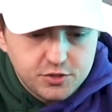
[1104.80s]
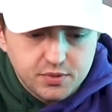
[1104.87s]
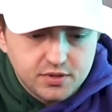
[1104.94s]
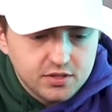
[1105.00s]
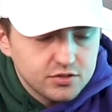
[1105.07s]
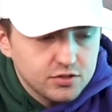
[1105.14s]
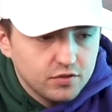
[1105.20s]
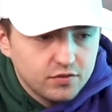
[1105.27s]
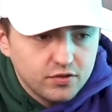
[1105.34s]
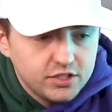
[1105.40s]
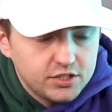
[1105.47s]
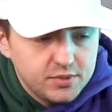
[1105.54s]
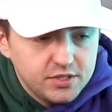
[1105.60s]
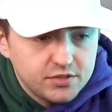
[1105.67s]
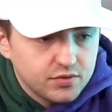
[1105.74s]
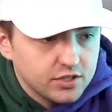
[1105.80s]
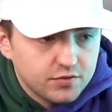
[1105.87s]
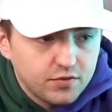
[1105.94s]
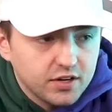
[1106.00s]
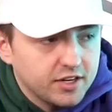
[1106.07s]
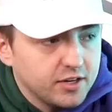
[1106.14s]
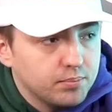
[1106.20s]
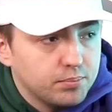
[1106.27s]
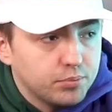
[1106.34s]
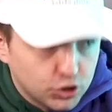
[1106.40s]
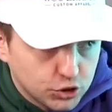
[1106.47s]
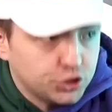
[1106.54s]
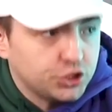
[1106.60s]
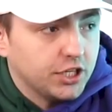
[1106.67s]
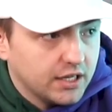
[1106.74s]
but there's no free speech for this fucking
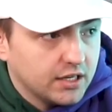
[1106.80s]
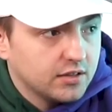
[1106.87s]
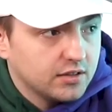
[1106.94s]
bullshit.